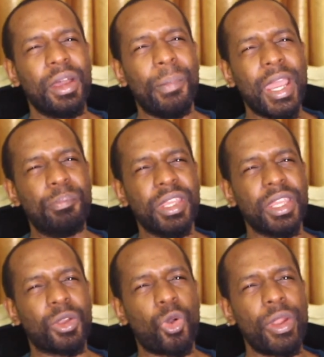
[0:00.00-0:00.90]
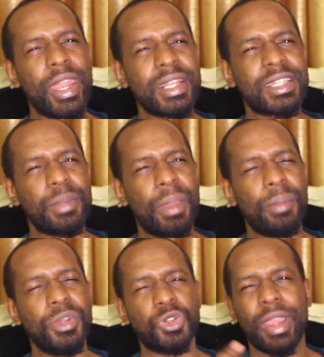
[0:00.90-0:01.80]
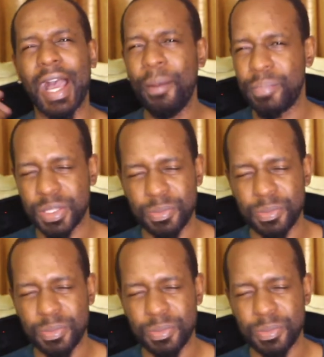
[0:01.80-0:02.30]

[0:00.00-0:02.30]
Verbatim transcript: might be connected maybe to a habit,